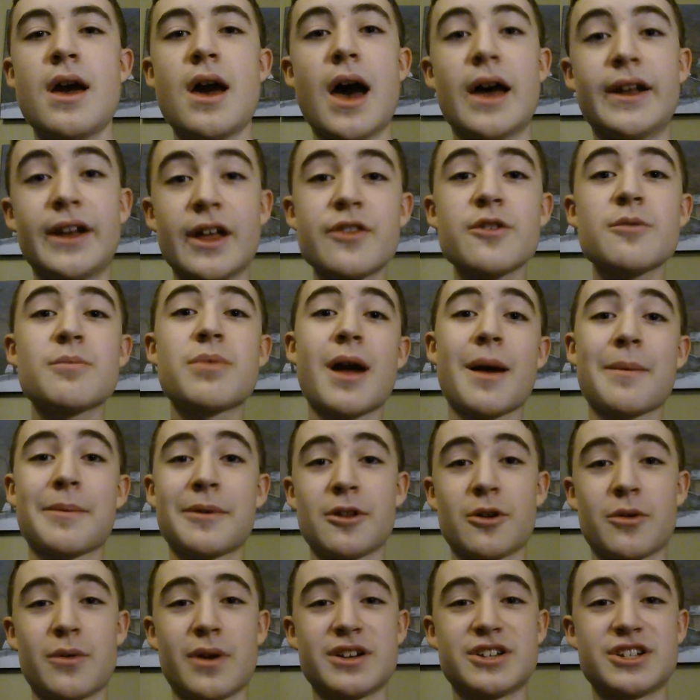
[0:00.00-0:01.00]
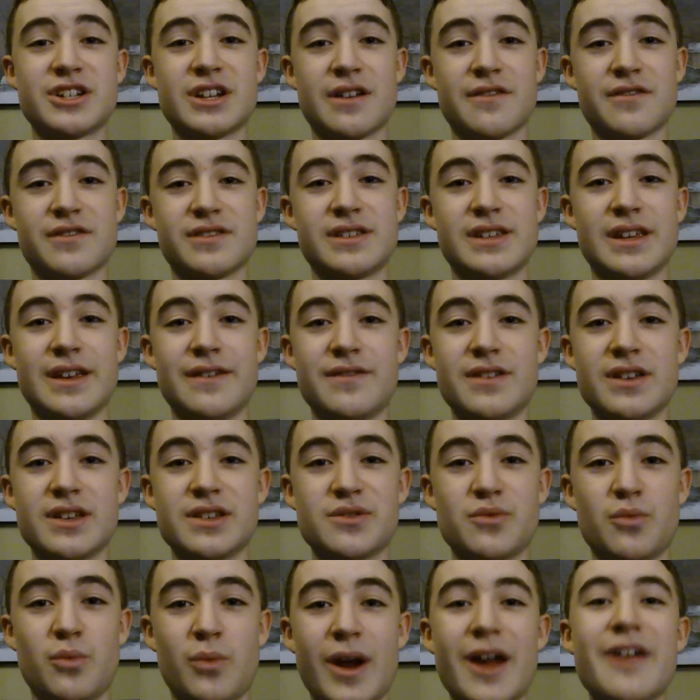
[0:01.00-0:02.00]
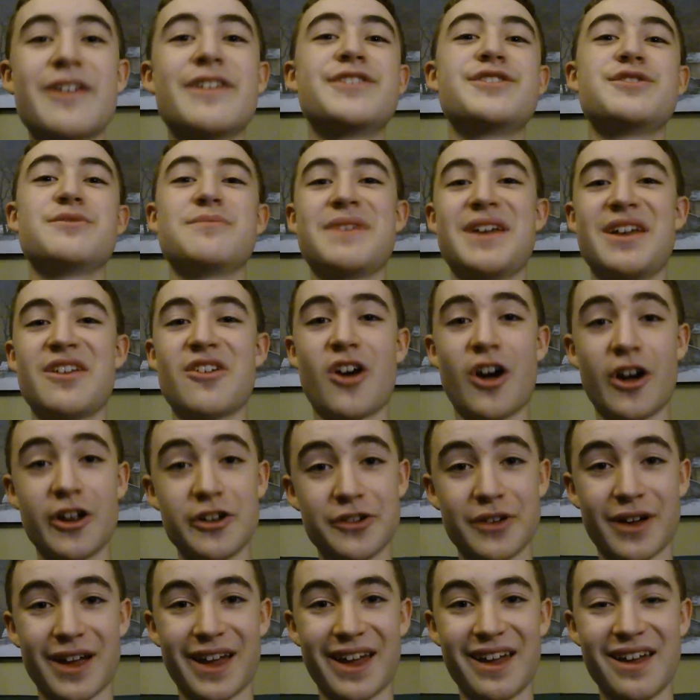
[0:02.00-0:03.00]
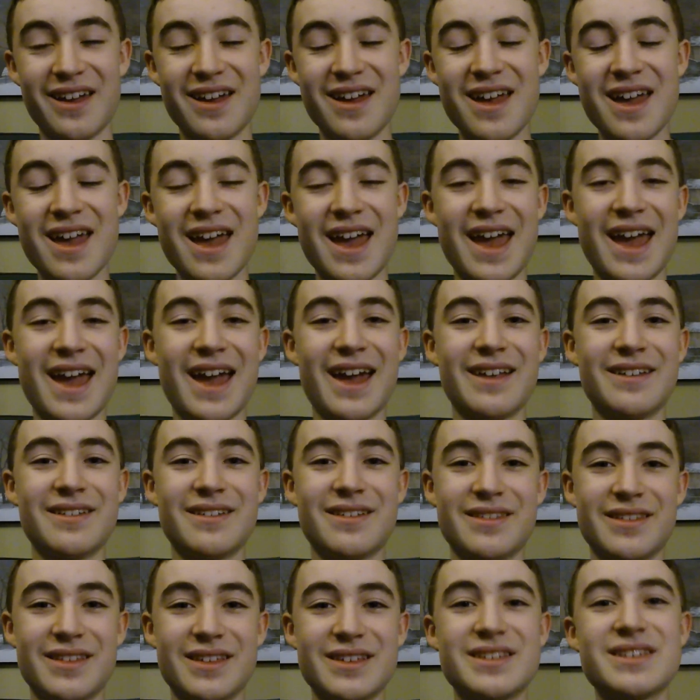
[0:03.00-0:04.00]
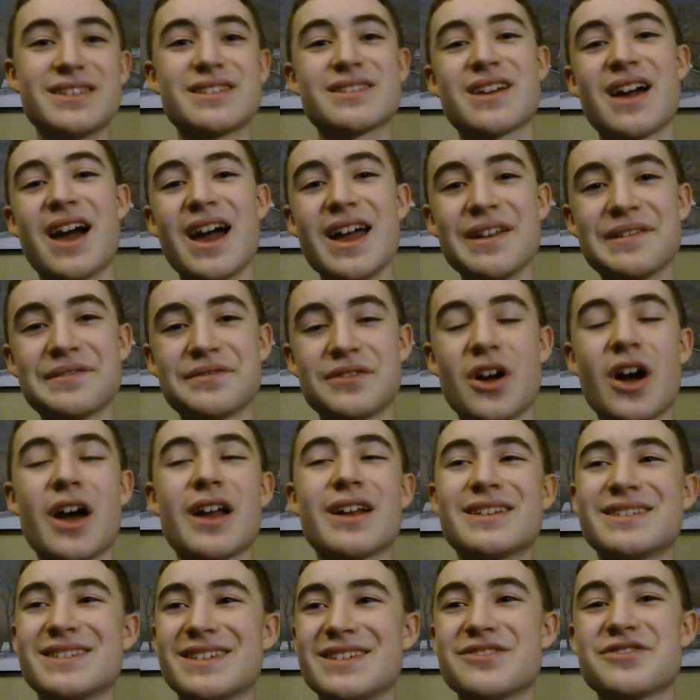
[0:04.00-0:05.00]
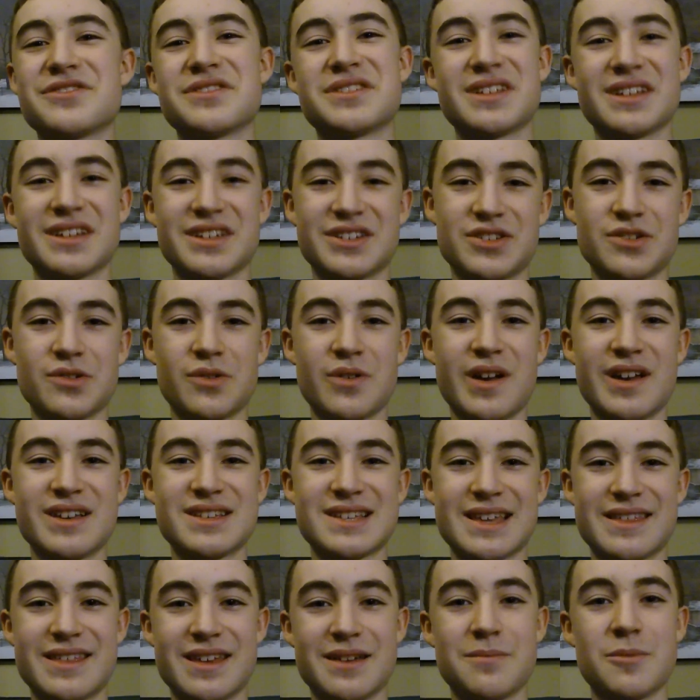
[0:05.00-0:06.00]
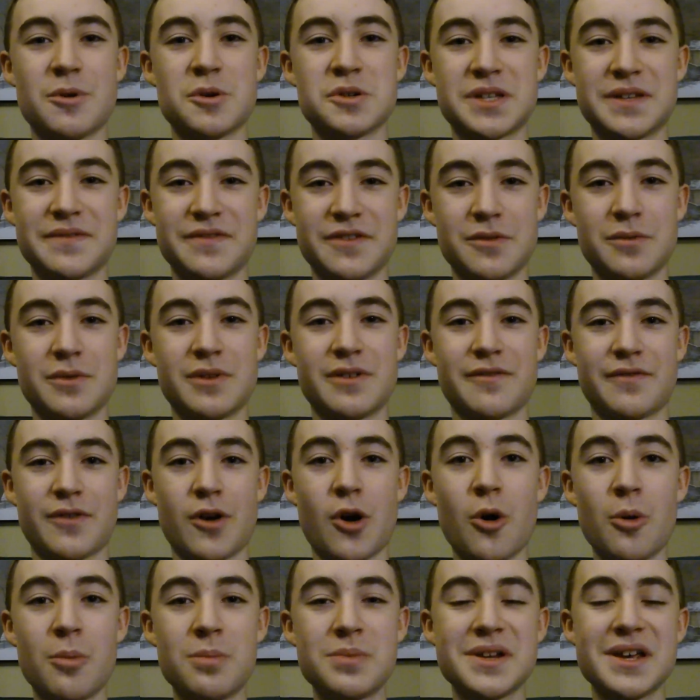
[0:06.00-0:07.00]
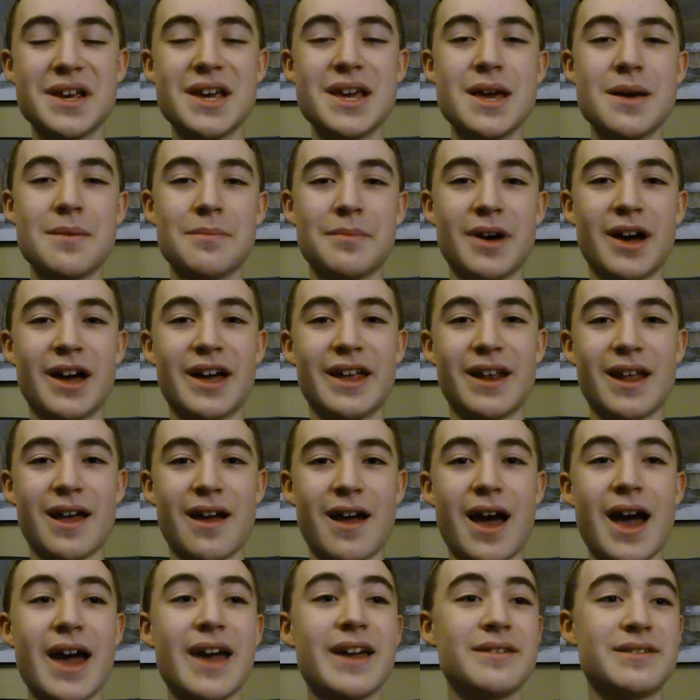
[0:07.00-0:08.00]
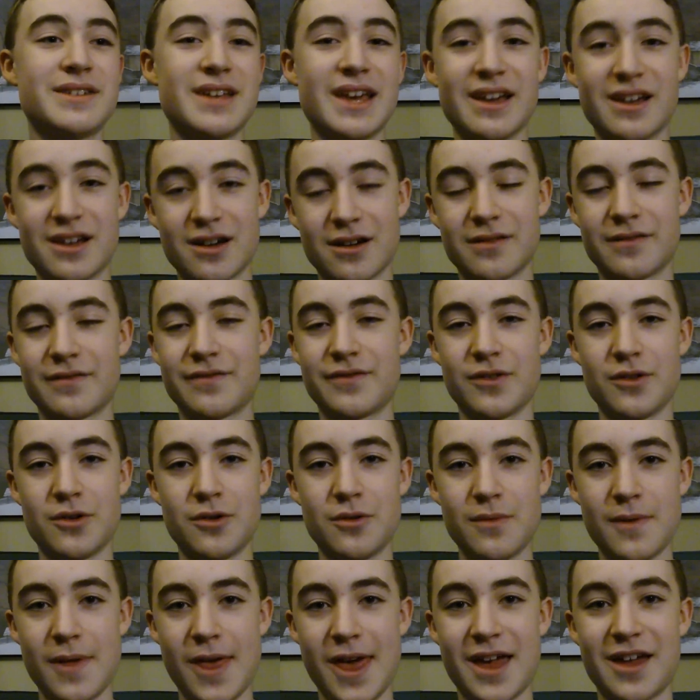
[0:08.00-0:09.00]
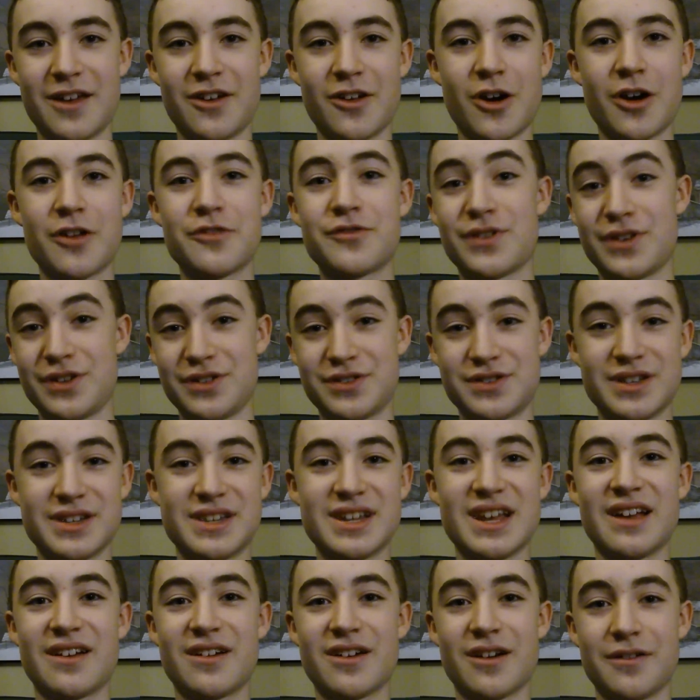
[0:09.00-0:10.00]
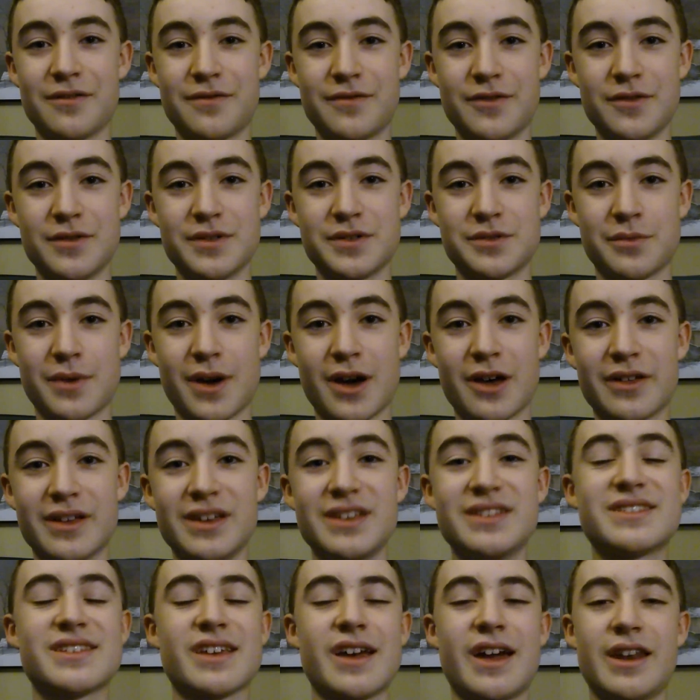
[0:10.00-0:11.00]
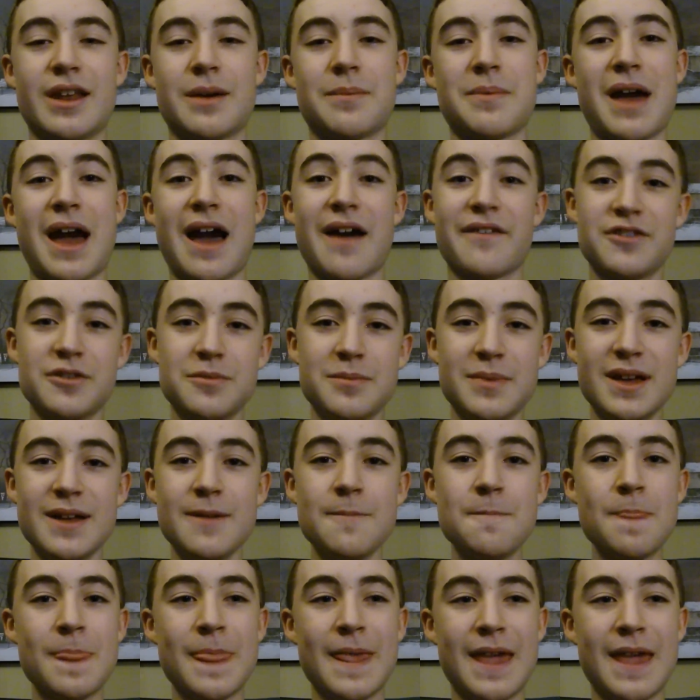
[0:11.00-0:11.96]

Another popular question I received is, where did you meet Andrei? And this is kind of not as interesting a story as I think most of you would have hoped, but I take Kung Fu, and Andrei used to take Kung Fu as well. He signed up after me,